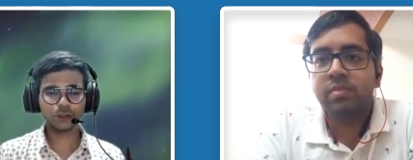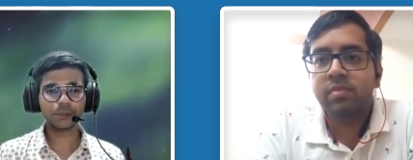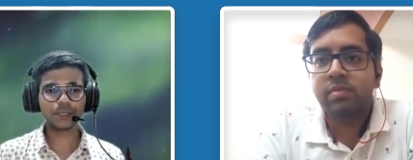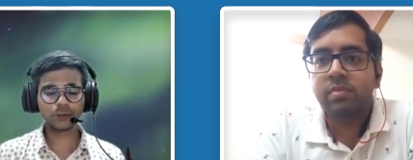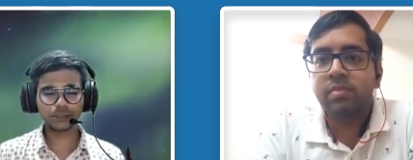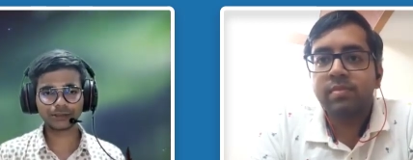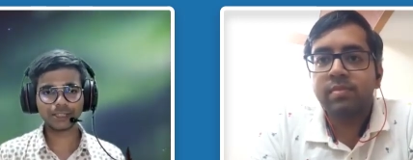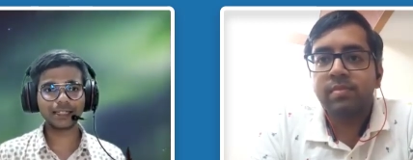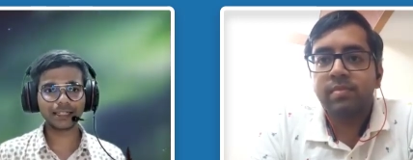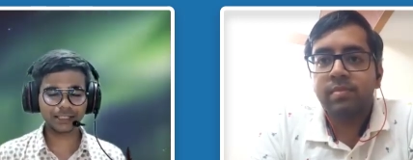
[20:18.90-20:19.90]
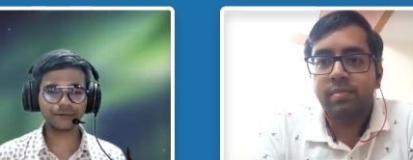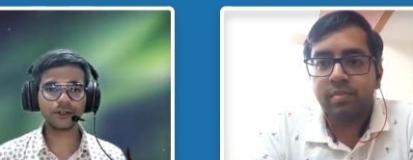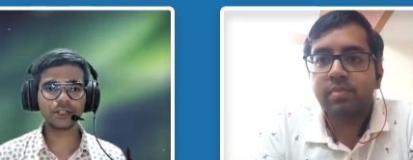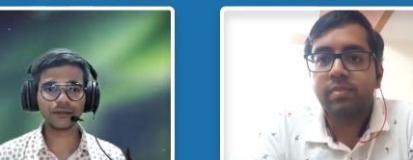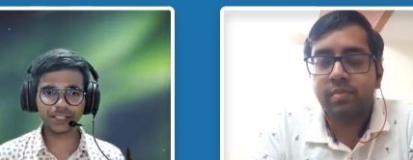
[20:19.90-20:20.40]
Speaker 1: should be a good strategy
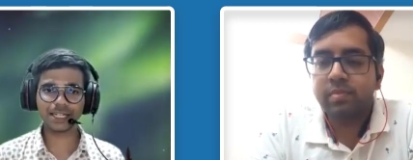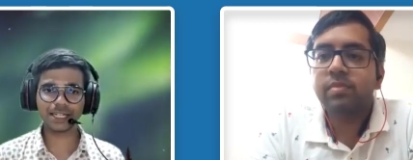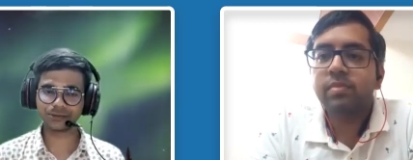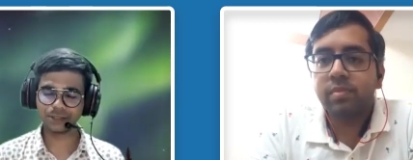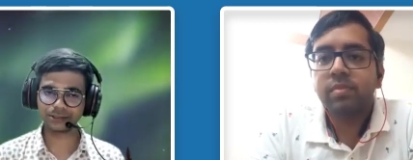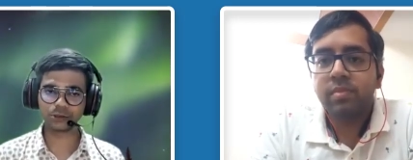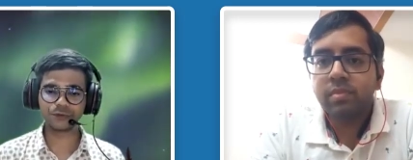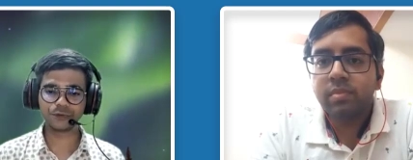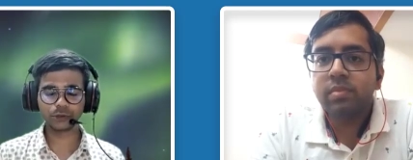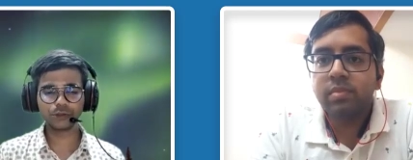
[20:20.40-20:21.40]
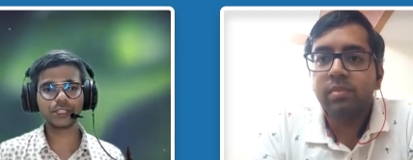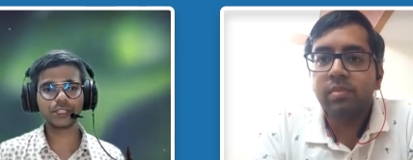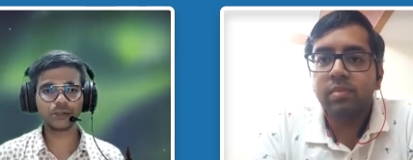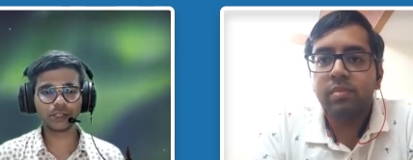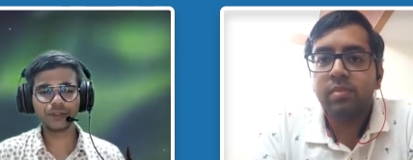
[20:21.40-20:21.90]
for revision as well so if you could
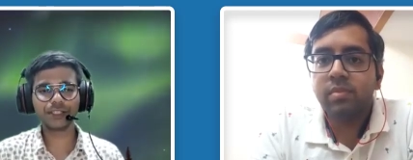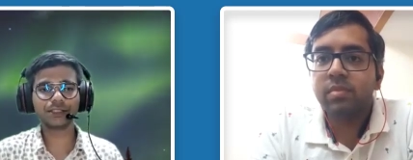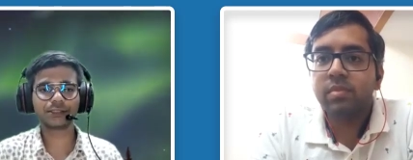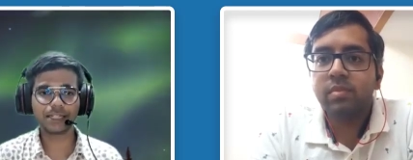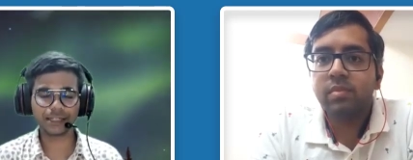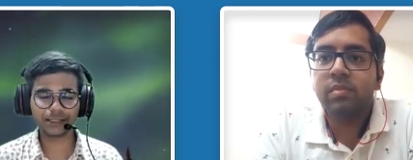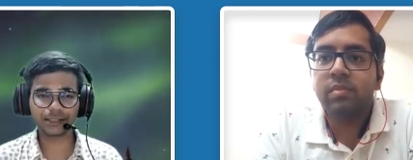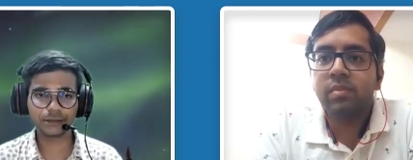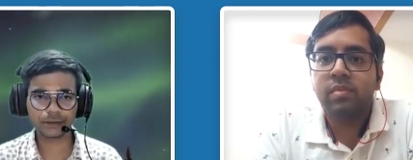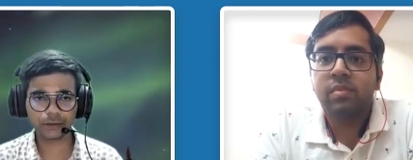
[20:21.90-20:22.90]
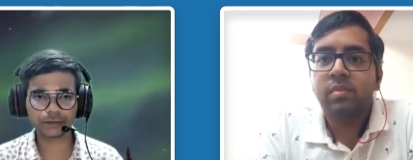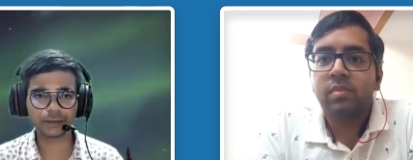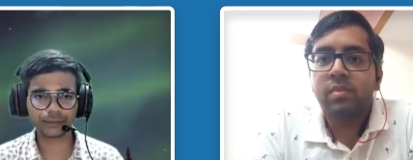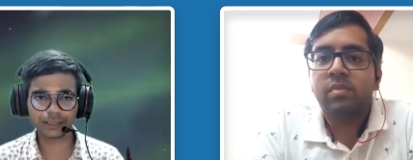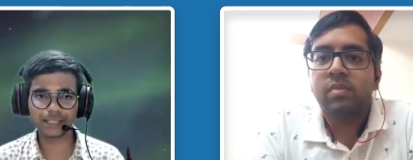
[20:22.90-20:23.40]
share your revision strategy
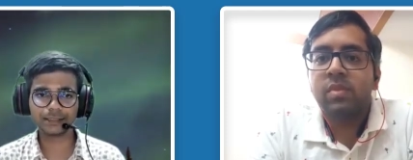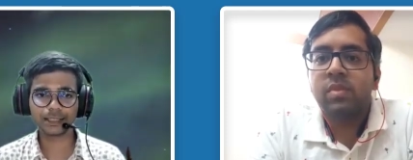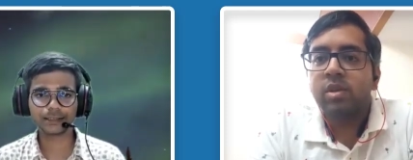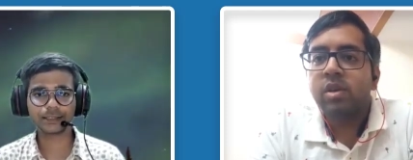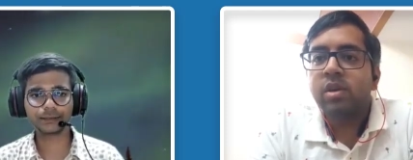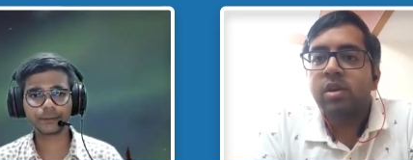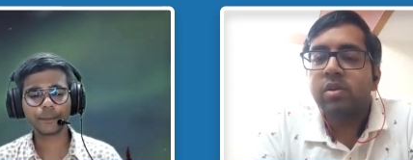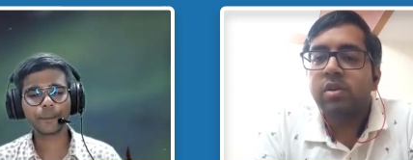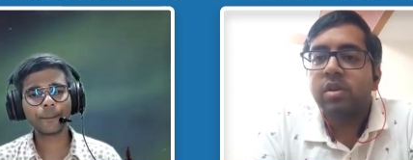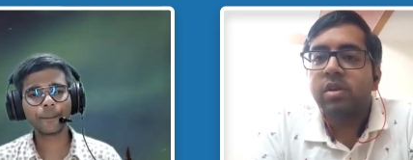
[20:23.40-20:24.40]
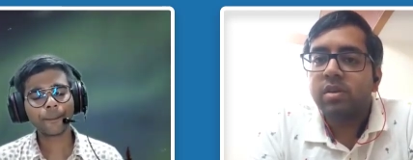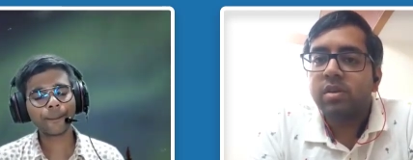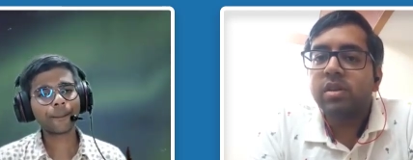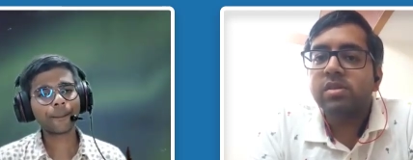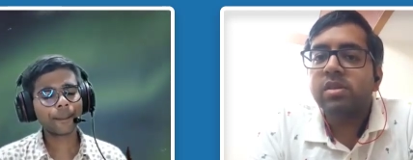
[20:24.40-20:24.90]
something like that Okay.
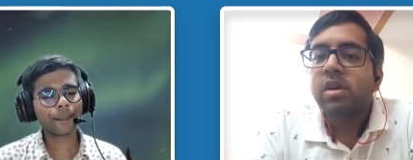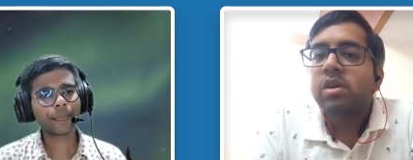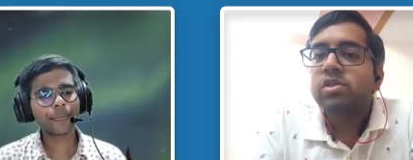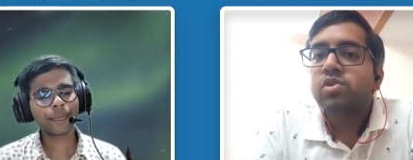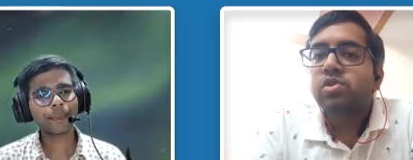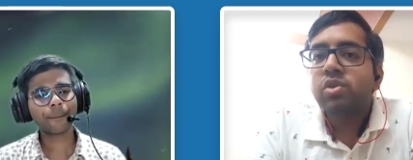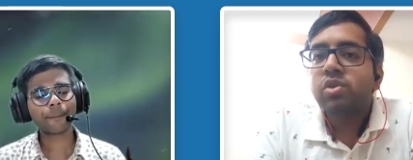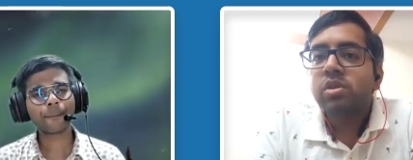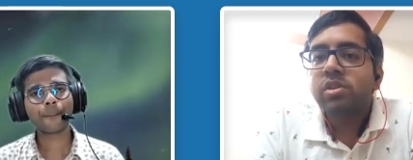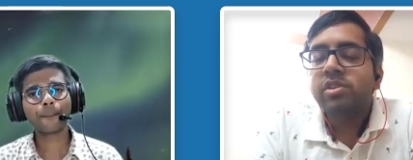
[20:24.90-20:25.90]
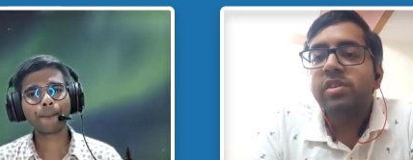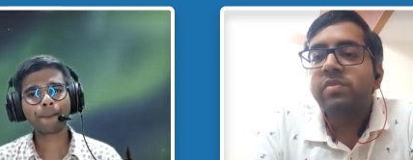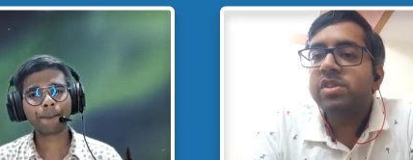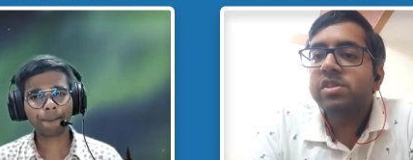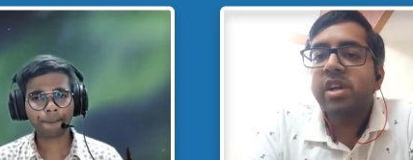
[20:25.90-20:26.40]
Speaker 2: Yes. So the
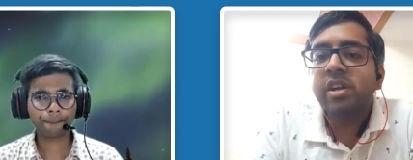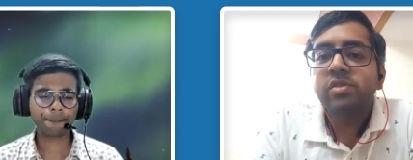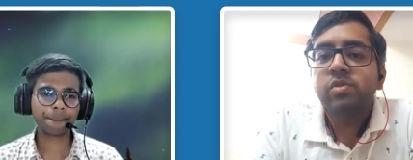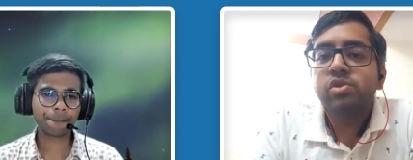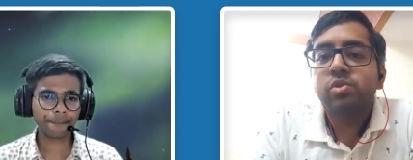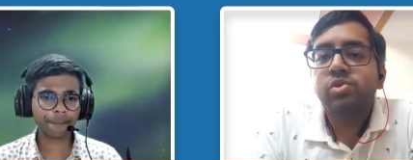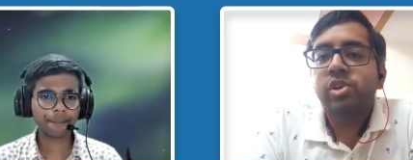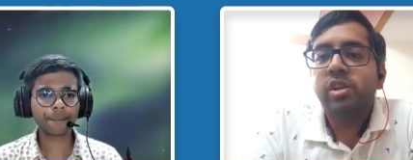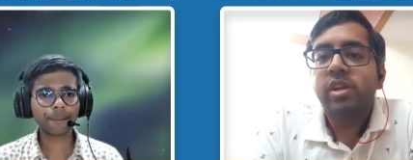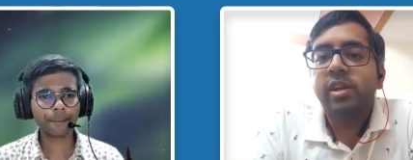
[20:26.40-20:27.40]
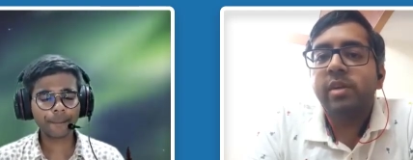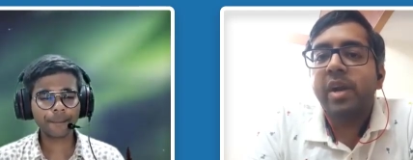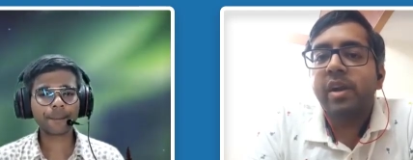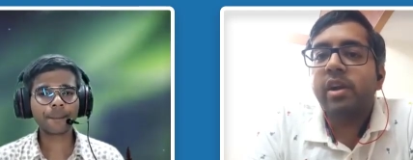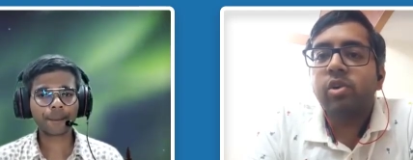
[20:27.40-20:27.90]
revision strategy was totally like
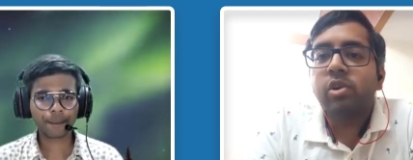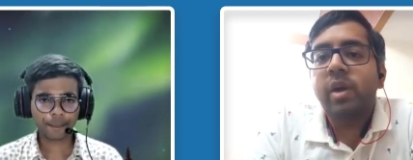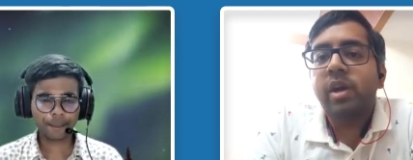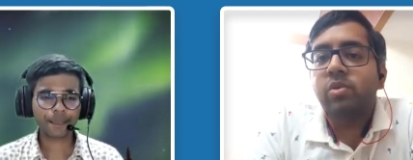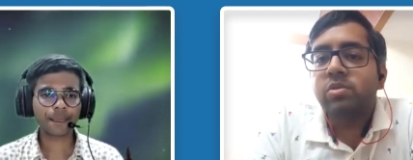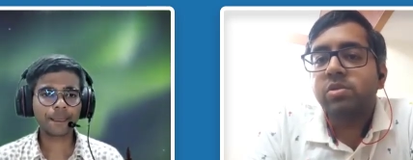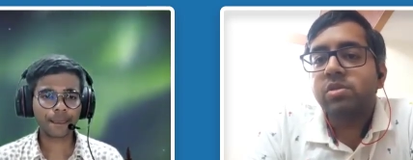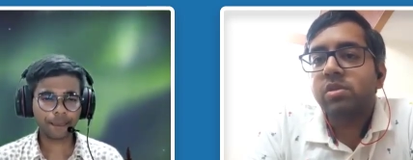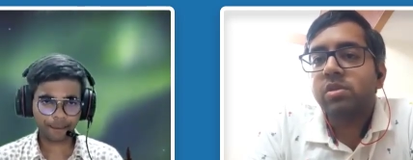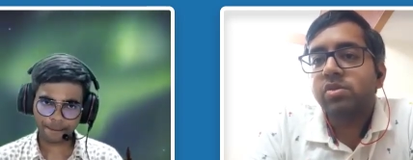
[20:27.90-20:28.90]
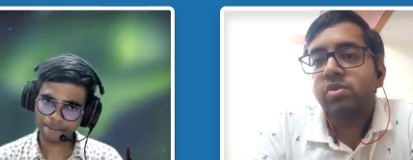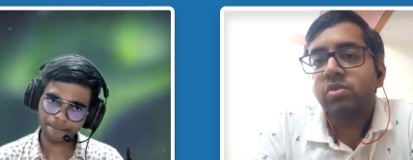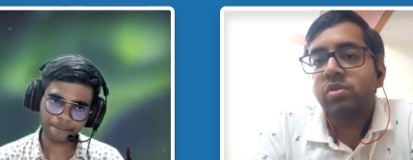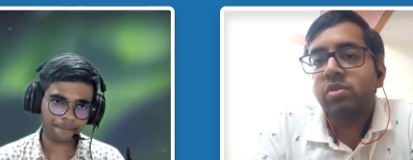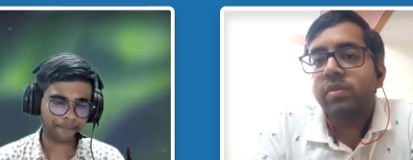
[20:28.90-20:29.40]
dependent on my notes.
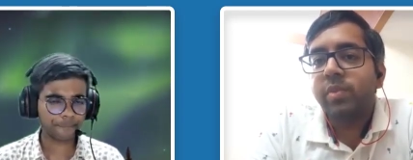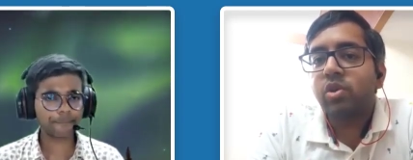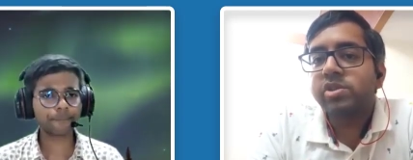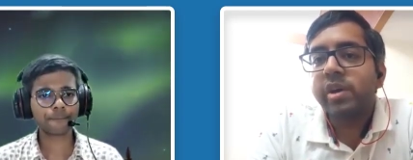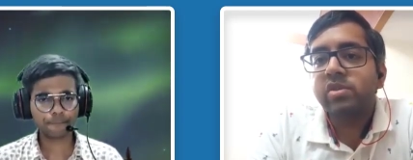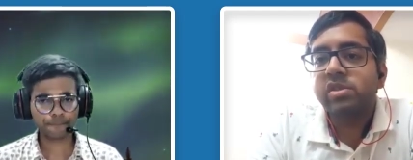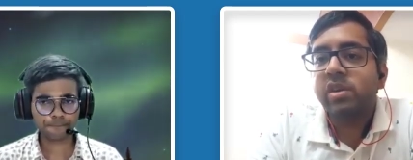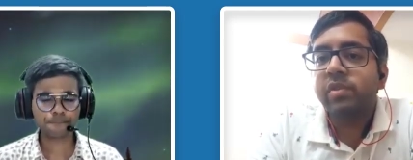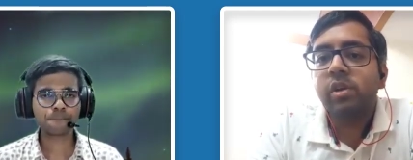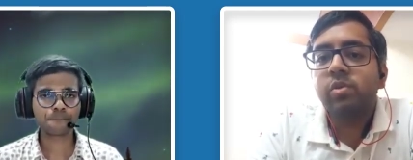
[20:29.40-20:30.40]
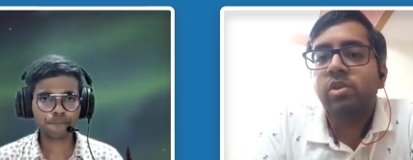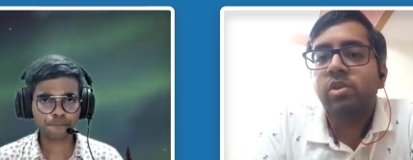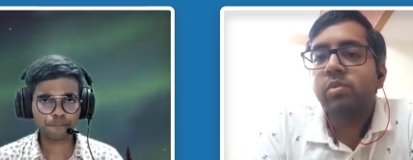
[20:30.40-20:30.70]
So because I was referring to